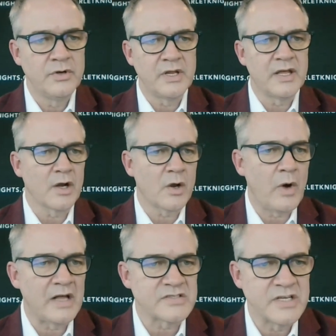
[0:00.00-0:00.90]
couldn't get
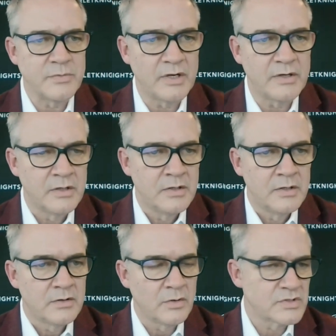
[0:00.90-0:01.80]
Akwasi, but
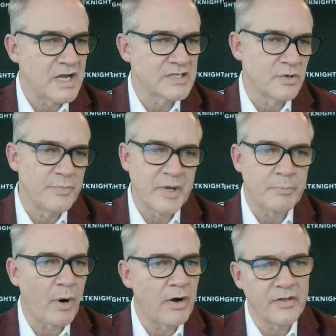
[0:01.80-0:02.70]
those guys are a
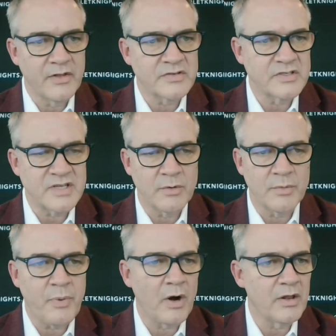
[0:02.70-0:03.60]
big part of this because they
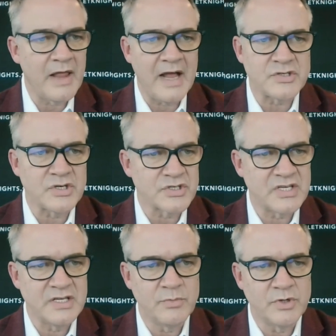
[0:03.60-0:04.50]
were part of last year's
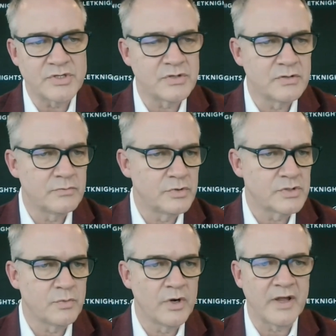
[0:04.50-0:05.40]
team, which
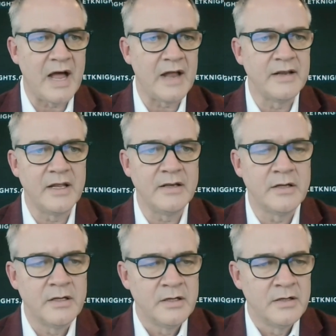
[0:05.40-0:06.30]
which would have gotten
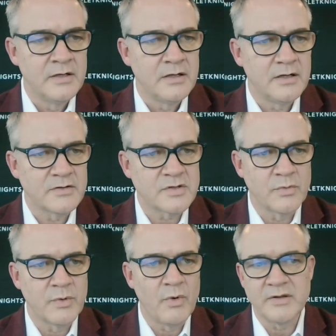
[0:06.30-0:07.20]
in. Uh, so
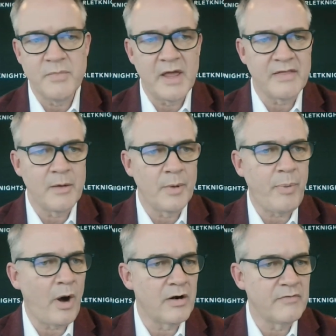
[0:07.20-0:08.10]
we wanted to make them a
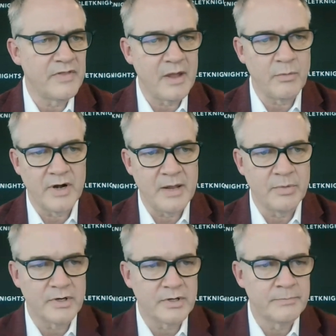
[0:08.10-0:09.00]
part of it. They weren't
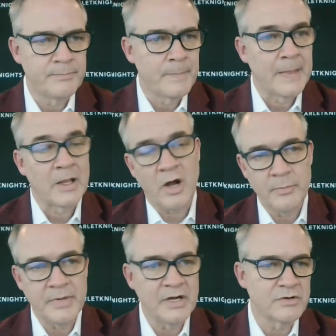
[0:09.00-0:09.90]
able to
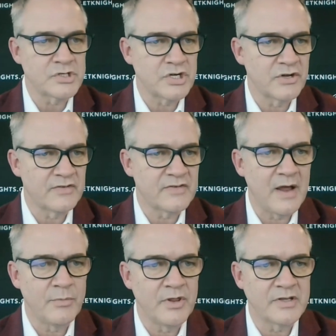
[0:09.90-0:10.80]
come here and share the
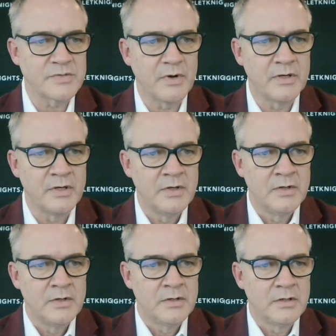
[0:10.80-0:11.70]
time with us, but
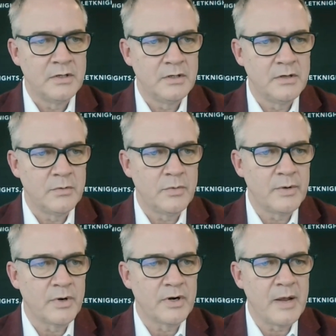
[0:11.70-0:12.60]
you, you know
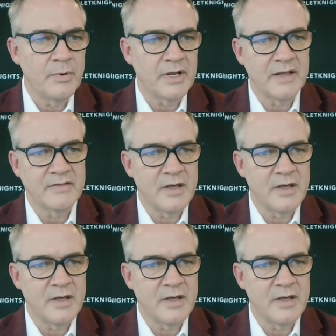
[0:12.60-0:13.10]
we were able to